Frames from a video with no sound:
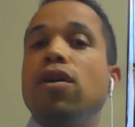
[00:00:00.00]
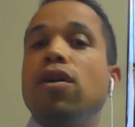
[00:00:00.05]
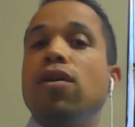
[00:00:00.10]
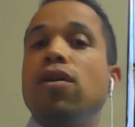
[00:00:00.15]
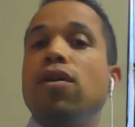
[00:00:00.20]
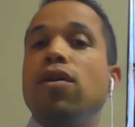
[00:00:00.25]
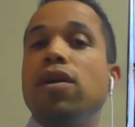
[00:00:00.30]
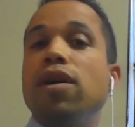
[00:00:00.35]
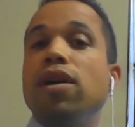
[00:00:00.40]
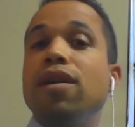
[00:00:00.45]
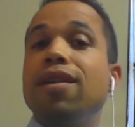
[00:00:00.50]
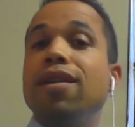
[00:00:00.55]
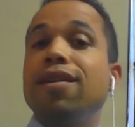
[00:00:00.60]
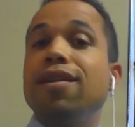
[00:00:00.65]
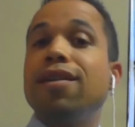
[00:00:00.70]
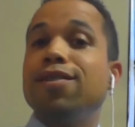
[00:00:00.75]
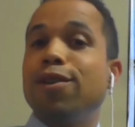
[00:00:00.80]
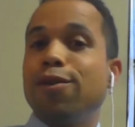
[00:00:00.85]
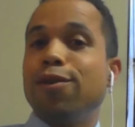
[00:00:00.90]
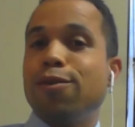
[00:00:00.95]

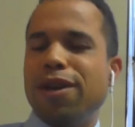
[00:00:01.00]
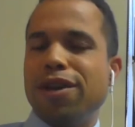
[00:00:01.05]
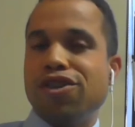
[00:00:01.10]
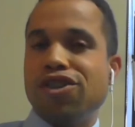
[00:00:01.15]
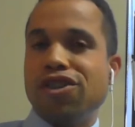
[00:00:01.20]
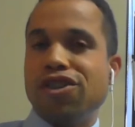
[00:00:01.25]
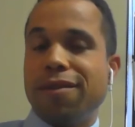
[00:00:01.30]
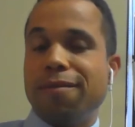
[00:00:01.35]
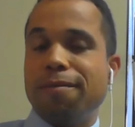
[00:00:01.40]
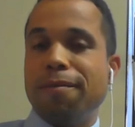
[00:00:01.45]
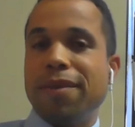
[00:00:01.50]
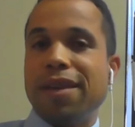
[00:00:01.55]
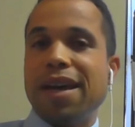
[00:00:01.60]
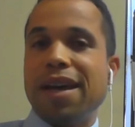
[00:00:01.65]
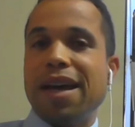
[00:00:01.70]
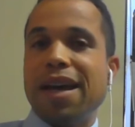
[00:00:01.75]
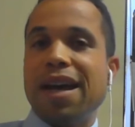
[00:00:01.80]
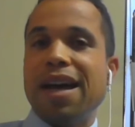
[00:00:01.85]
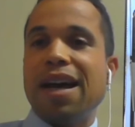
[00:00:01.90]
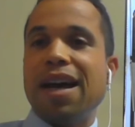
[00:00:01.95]
So that's a good
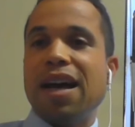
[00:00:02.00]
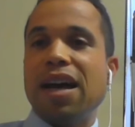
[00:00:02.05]
question.